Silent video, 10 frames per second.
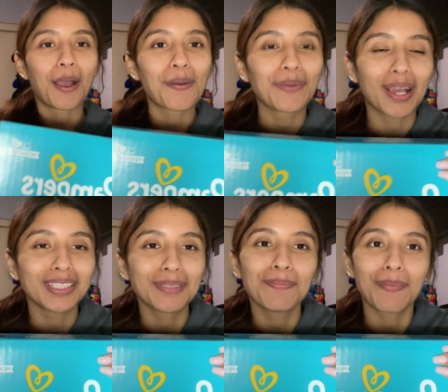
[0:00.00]
we got
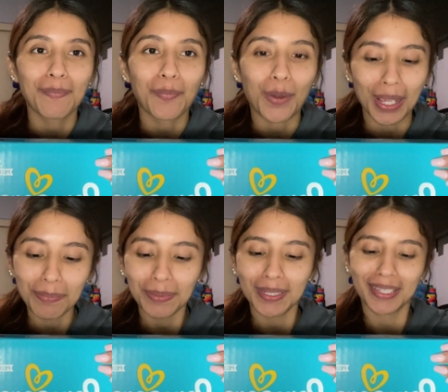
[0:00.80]
some
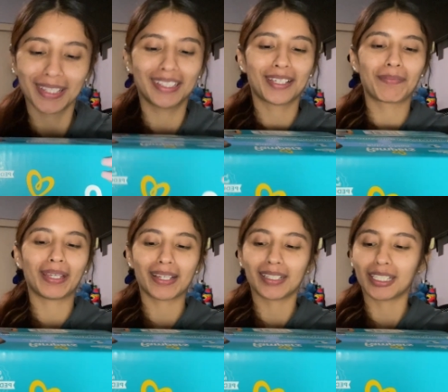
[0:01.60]
wipes
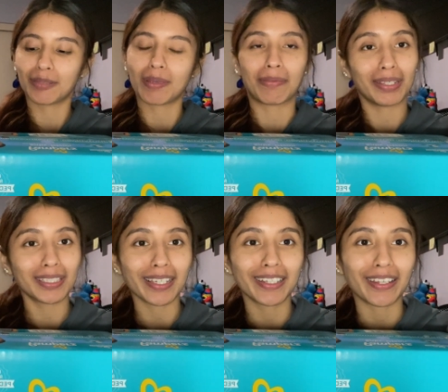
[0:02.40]
because baby
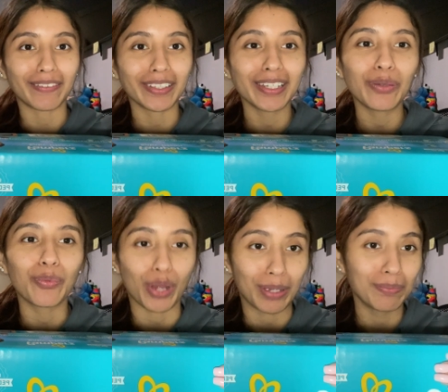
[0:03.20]
is gonna definitely
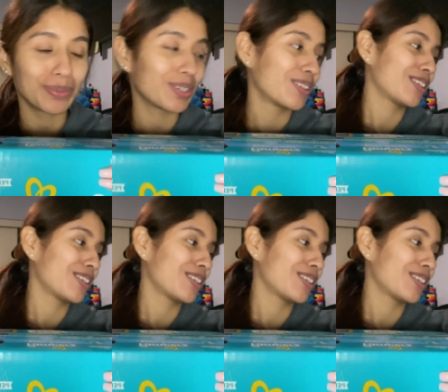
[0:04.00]
need wipes.